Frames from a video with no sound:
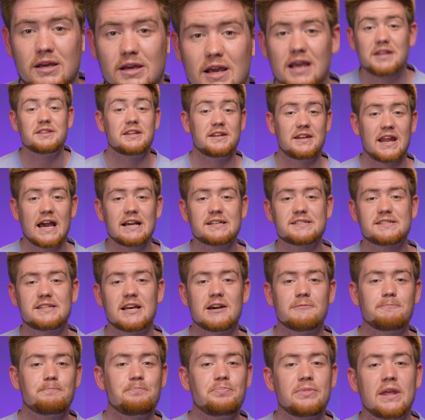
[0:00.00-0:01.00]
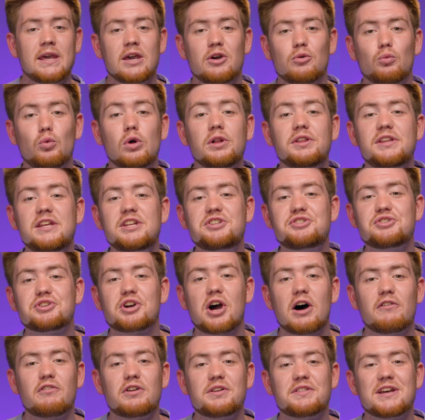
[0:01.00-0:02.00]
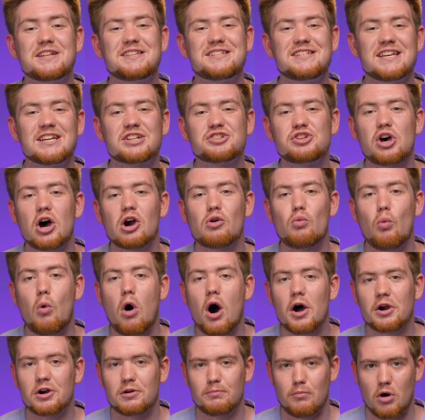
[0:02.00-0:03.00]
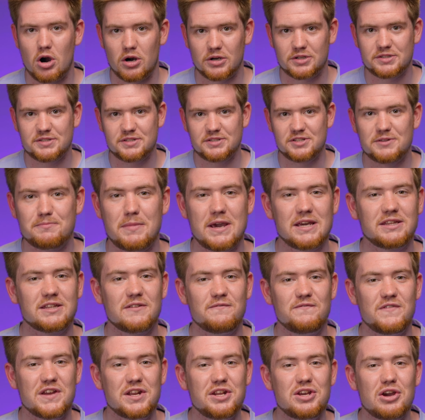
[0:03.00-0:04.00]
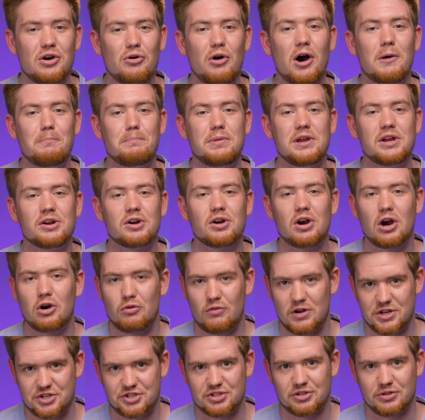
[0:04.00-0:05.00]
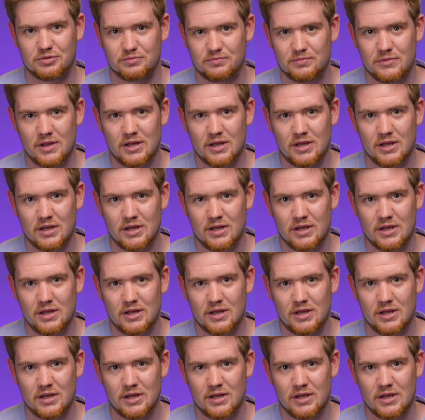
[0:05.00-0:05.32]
In the next step, we'll need to cover the TikTok watermarks to make the video appear original.